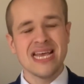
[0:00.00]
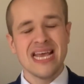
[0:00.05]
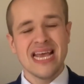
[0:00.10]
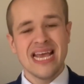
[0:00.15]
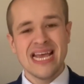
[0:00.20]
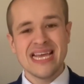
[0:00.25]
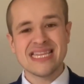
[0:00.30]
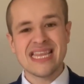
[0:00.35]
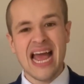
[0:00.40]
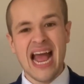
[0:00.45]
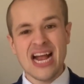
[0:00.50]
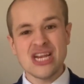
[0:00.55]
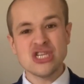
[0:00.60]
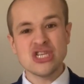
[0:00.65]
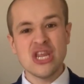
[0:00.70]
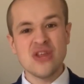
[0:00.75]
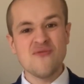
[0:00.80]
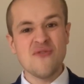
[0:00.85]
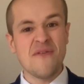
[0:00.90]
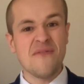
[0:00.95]
is to
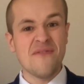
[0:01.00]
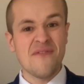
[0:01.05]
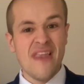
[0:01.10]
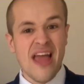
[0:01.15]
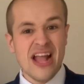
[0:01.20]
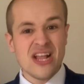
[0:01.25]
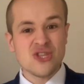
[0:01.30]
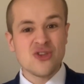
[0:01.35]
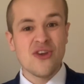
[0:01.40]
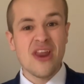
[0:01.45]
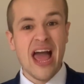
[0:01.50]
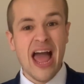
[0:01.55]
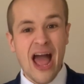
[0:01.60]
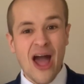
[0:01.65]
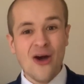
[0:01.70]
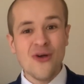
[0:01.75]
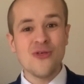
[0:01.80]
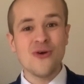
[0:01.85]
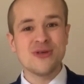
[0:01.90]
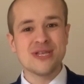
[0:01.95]
actually reflect on
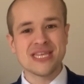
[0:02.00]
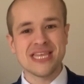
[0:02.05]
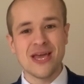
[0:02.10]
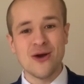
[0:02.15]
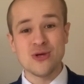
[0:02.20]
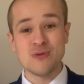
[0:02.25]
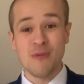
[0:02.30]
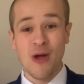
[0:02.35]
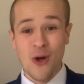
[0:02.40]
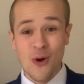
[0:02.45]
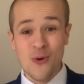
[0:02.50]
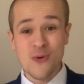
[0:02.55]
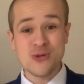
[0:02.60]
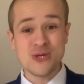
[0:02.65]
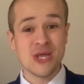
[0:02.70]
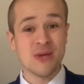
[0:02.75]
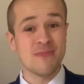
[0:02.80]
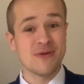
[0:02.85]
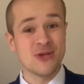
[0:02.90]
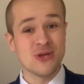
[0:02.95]
how those skills might
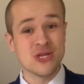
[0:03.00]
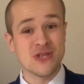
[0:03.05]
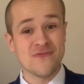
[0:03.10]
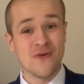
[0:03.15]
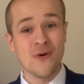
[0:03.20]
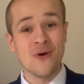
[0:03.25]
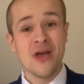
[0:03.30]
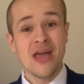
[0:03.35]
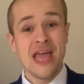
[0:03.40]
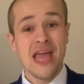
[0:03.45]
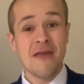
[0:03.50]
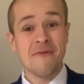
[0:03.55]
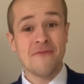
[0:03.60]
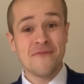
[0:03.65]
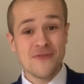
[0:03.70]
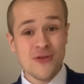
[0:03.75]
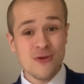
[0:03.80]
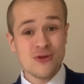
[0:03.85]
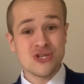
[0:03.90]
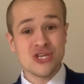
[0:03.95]
also be useful in
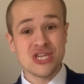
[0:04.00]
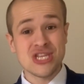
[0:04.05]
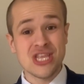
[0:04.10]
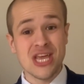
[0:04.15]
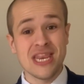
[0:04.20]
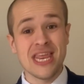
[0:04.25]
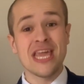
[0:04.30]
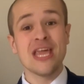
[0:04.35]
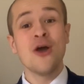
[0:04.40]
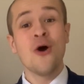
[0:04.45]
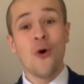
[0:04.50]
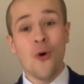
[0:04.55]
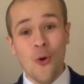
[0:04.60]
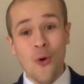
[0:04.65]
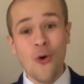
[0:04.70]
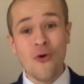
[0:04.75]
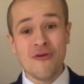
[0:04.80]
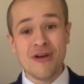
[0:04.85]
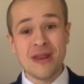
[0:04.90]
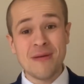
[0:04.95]
future study
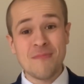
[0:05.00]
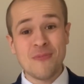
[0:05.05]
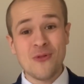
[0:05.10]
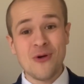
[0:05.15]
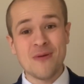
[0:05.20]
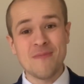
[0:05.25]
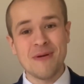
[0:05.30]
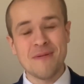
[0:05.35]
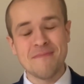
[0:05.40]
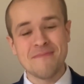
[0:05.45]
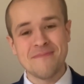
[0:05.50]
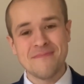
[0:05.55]
or in employment.